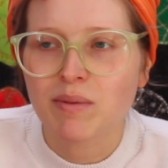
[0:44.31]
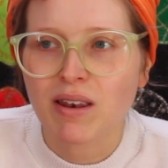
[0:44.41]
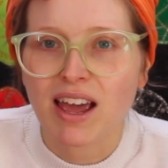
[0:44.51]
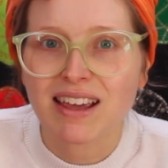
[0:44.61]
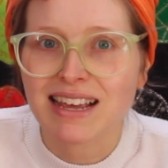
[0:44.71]

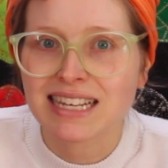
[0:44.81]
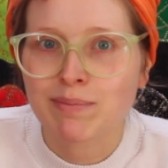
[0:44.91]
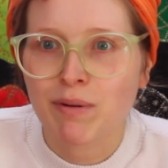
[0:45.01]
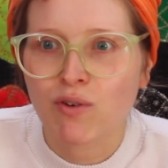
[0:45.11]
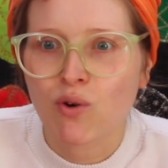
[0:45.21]
like
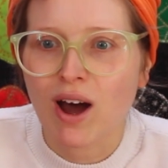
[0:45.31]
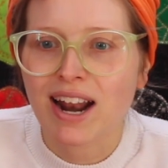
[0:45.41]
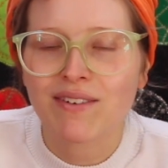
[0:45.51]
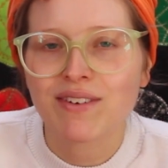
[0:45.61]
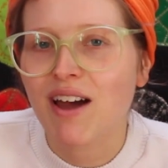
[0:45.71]
this before,
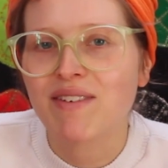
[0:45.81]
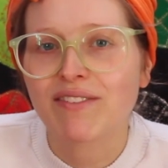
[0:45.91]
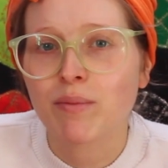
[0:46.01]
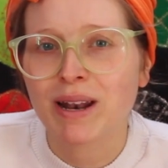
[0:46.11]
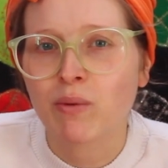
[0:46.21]
and I've
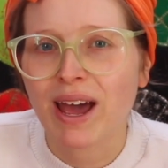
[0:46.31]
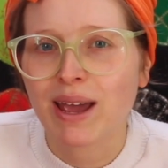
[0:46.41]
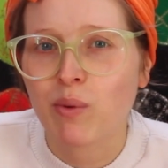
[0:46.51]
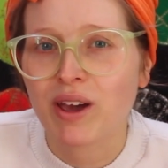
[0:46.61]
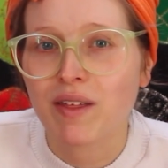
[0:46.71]
never been
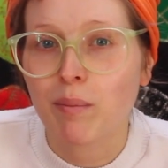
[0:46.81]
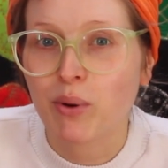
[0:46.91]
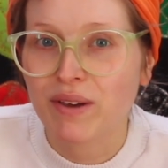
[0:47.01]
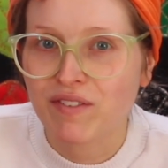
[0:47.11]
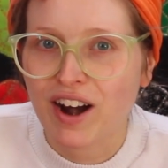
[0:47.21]
away with a
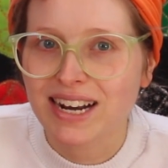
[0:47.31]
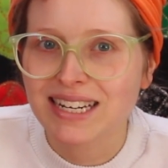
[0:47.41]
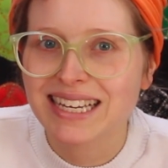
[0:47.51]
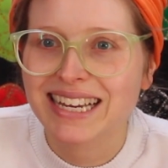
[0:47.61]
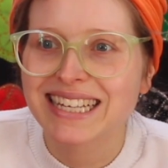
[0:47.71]

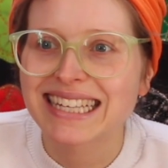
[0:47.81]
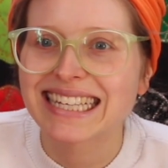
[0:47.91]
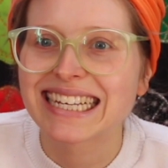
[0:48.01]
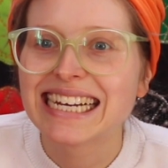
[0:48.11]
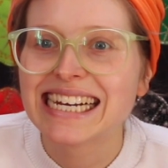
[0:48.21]
boyfriend.
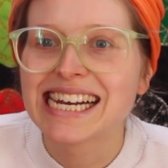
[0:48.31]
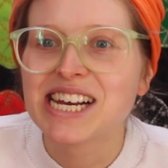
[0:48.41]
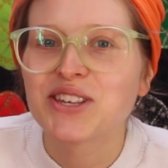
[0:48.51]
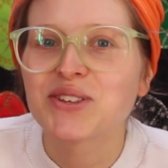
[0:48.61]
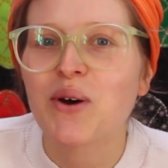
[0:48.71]

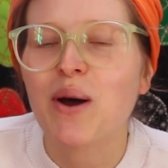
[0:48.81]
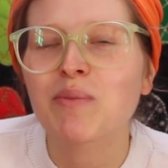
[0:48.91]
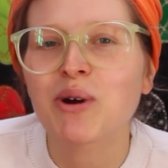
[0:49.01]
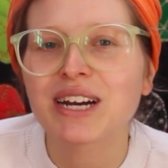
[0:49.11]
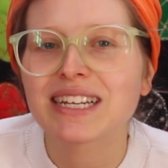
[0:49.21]
So
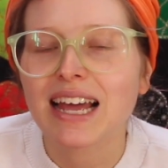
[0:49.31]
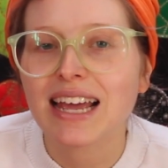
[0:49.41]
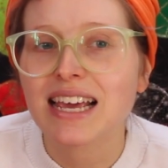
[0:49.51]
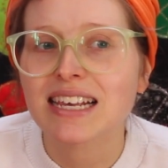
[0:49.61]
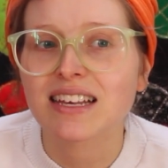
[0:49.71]
I'm worried
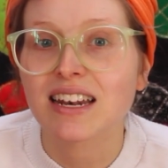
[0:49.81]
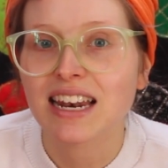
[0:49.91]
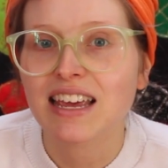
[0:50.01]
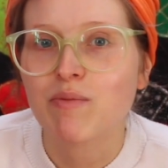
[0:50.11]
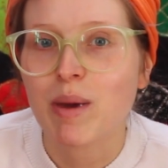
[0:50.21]
that he's gonna
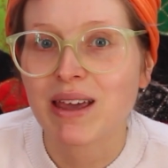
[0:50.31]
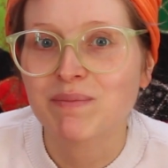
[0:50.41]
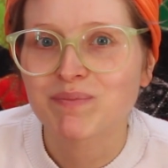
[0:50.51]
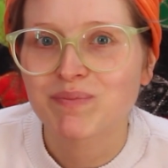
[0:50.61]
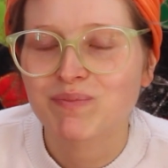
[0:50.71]
leave
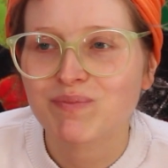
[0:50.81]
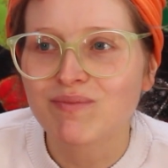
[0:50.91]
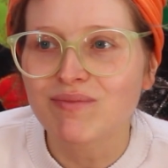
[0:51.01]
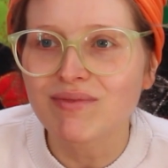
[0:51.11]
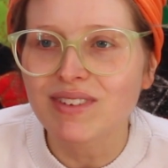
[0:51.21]
me
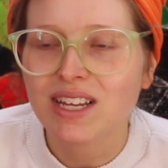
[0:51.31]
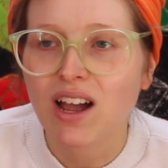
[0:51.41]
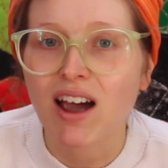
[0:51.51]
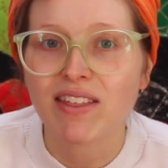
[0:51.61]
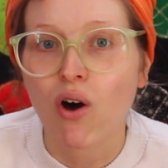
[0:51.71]

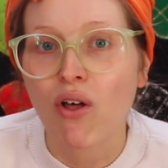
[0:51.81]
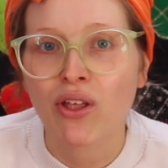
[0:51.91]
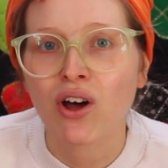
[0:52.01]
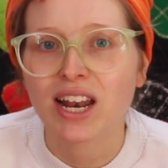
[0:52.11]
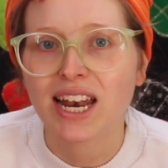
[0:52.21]
either on
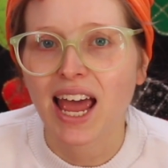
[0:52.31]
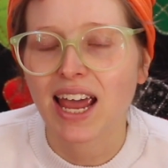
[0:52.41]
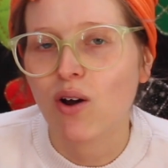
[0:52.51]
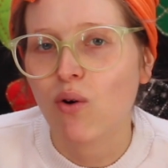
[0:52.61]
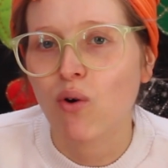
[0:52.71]
the
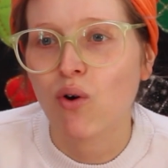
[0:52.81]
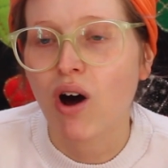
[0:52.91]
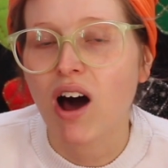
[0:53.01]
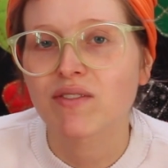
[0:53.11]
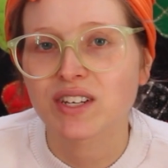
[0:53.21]
holiday
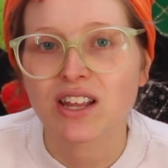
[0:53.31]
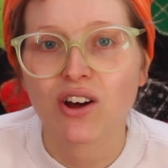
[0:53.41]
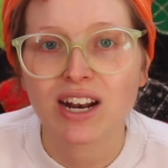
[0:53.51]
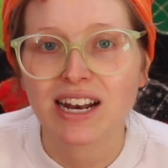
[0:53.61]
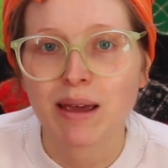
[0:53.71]
or after the
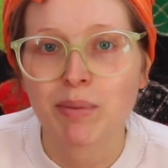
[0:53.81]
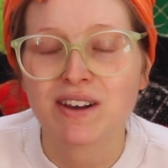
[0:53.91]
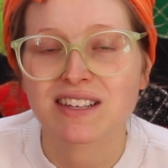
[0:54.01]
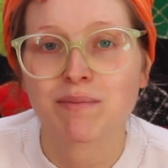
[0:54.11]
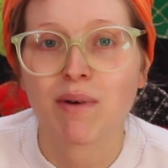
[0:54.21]
holiday
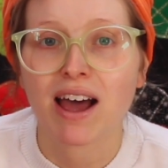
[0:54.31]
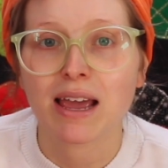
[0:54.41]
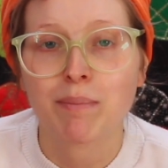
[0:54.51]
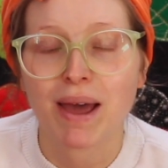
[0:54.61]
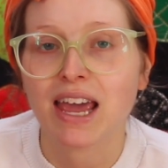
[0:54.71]
because of
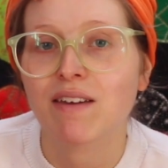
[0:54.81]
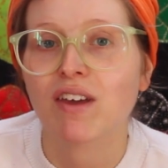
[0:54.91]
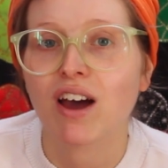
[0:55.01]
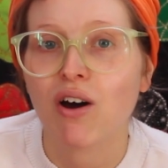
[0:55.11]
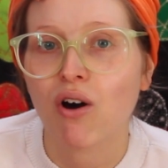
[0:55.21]
my
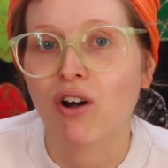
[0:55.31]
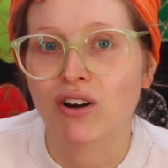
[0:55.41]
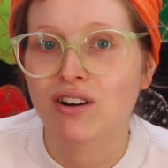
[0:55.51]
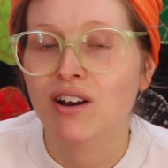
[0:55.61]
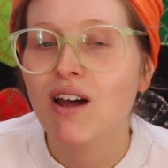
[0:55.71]
behavior
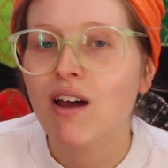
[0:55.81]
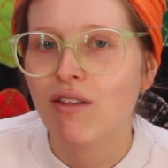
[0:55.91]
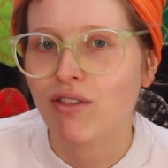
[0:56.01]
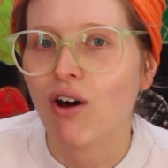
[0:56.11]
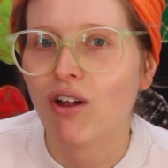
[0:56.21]
on
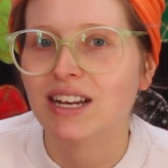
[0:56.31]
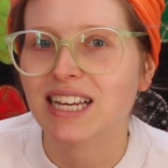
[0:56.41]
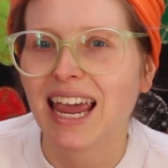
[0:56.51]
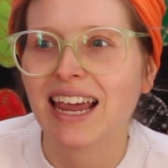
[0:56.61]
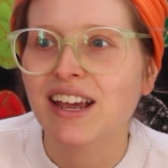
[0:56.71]
the
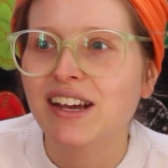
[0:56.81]
holiday.